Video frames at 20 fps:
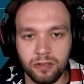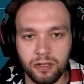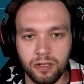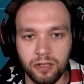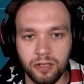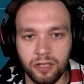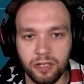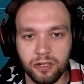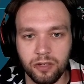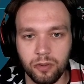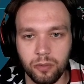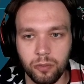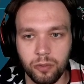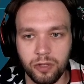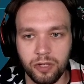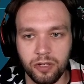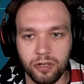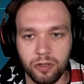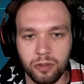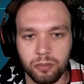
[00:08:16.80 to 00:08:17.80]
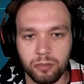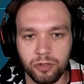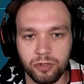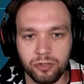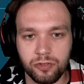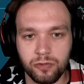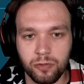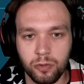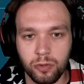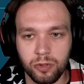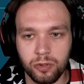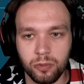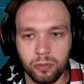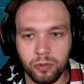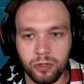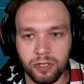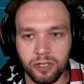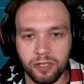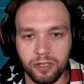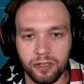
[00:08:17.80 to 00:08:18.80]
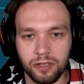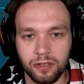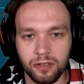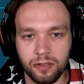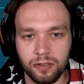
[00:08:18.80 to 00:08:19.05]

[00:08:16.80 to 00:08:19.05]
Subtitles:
Hell, I could have went almost 4-to-1.